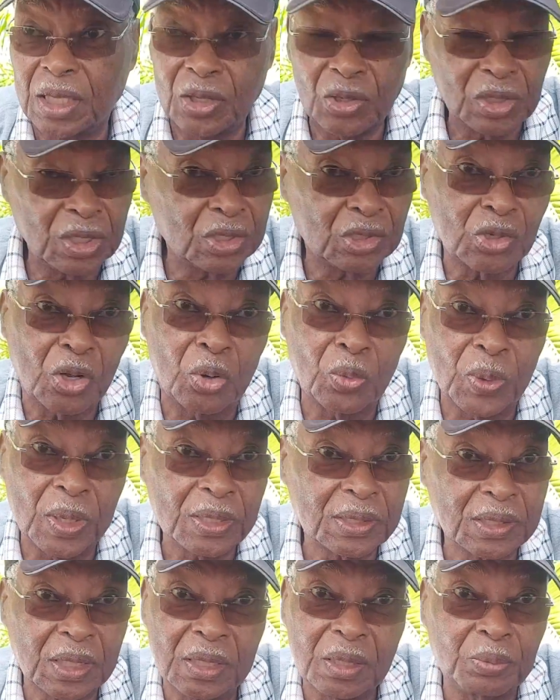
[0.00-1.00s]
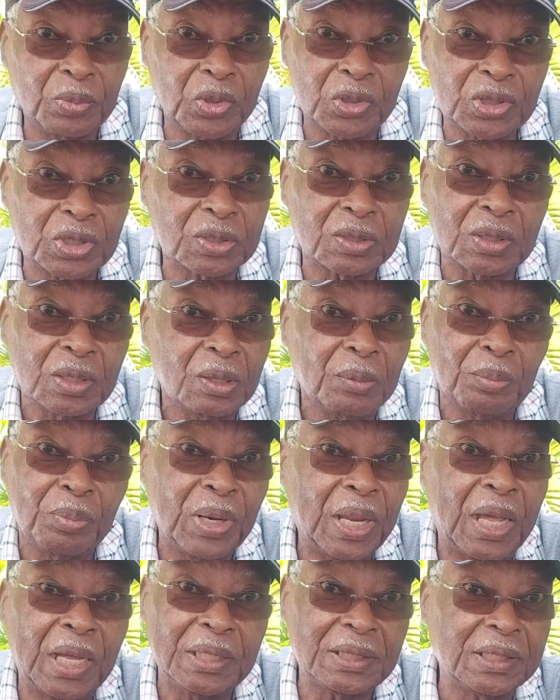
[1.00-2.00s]
he's always in the bush
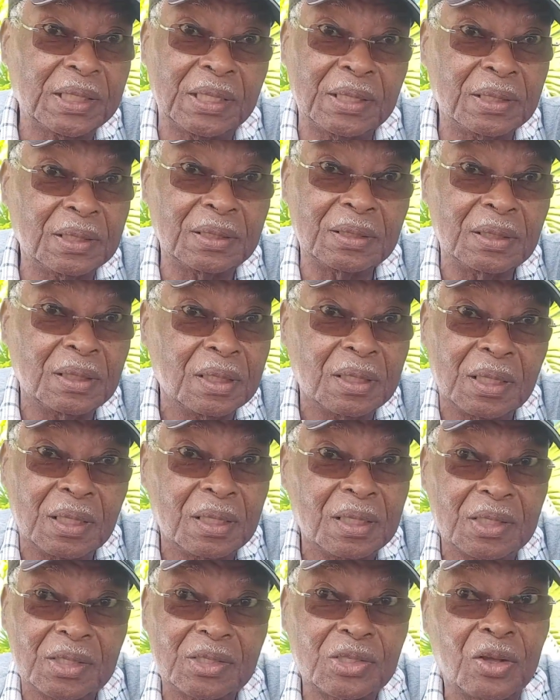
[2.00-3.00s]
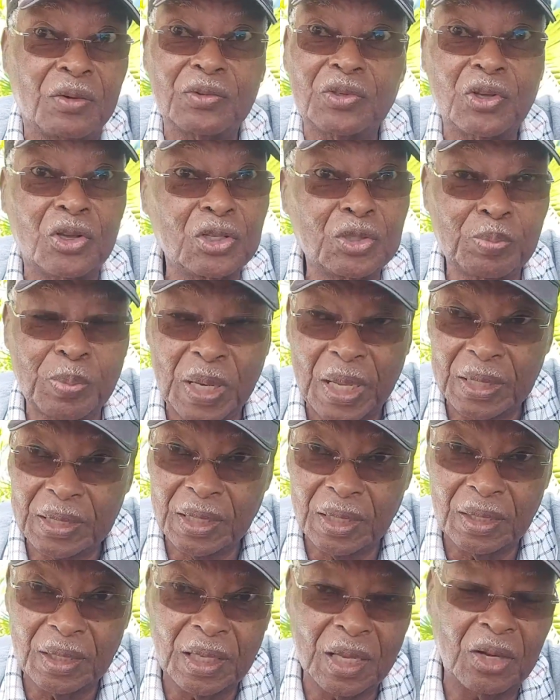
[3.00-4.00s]
planting stuff. So he's
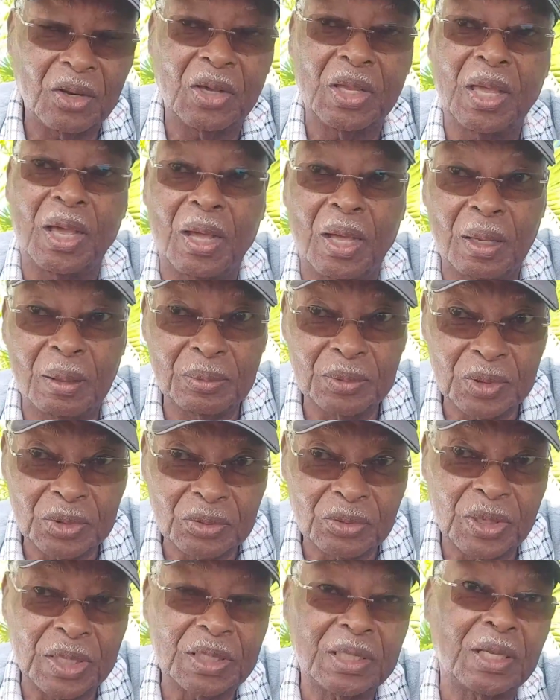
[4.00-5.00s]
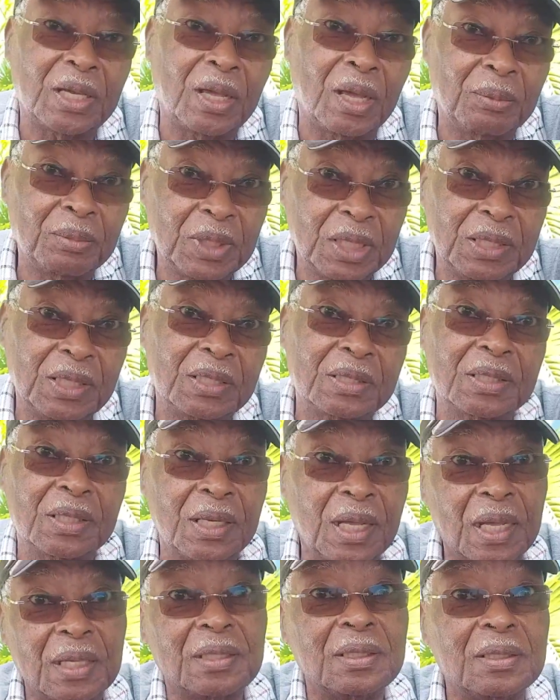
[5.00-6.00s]
planting the yellow yam, the renter yam, the this, that.